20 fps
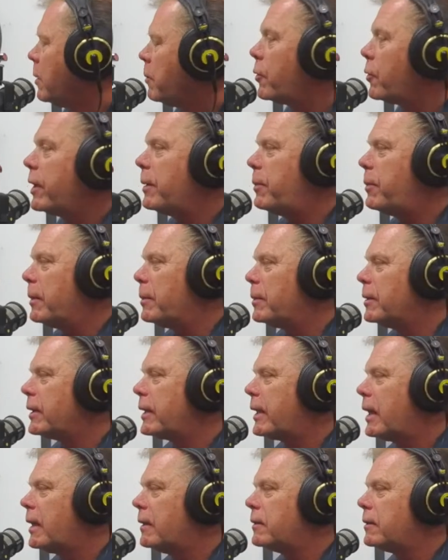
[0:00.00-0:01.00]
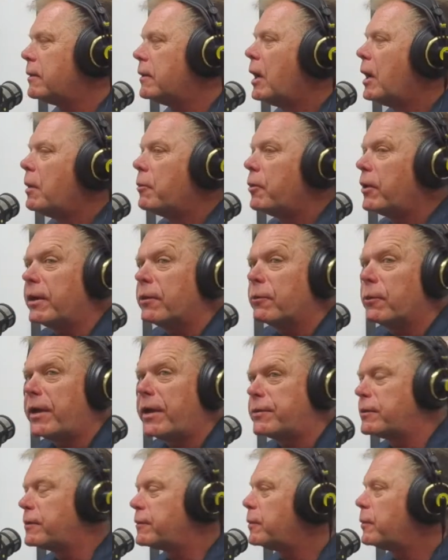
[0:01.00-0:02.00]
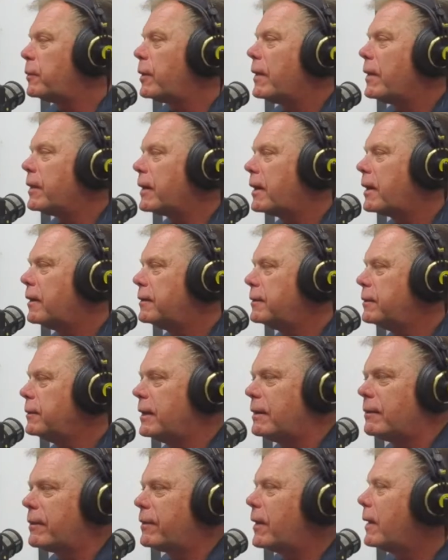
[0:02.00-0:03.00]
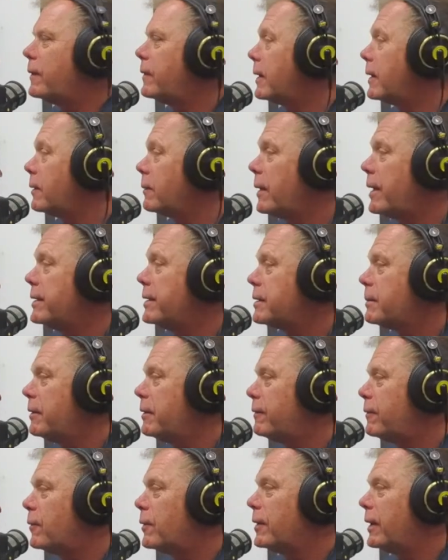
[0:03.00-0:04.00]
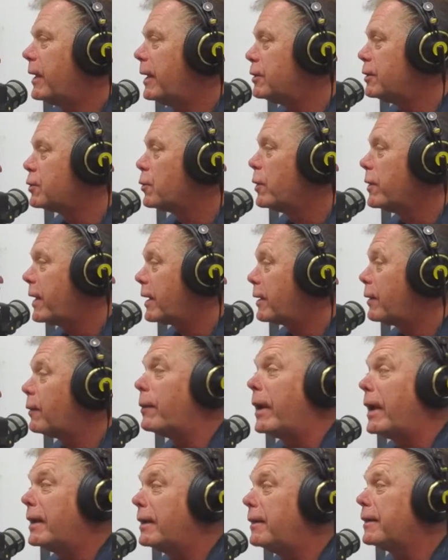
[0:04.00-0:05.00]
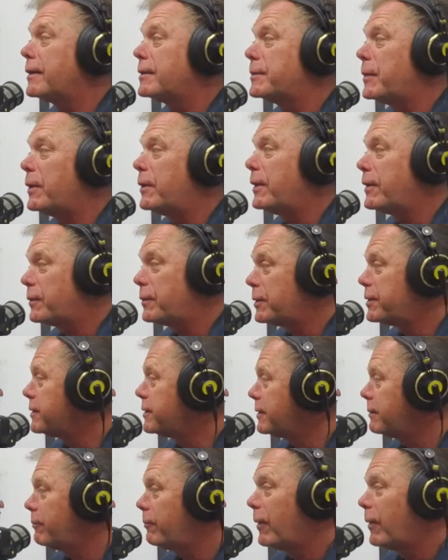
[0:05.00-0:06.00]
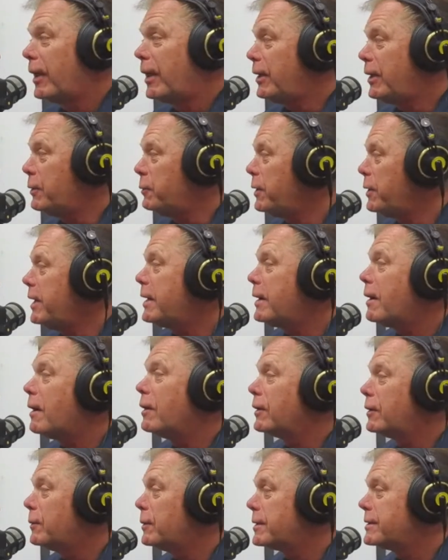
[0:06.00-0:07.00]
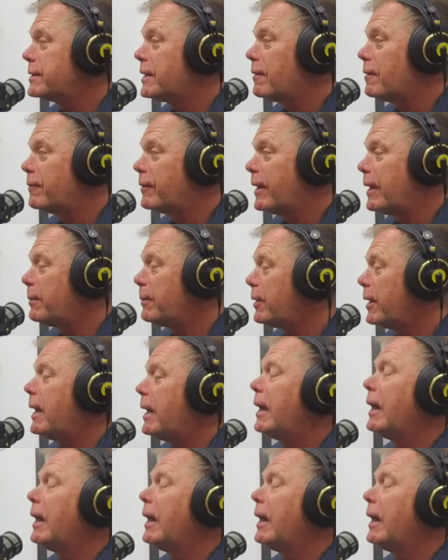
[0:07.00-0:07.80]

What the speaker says: bringing people together, bringing racers from around the country who never thought they could race there before, and enjoying that Crandon experience, which is a unique unto itself Labor Day.